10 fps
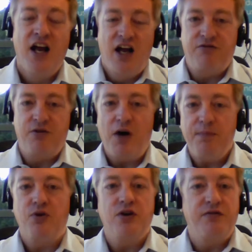And from my
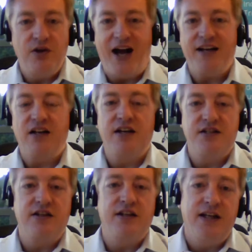point of view,
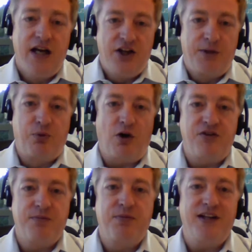analysing the
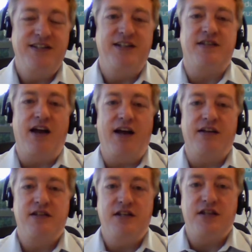profitability
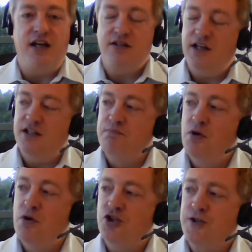stats, it's
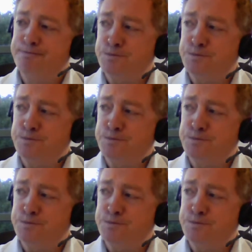much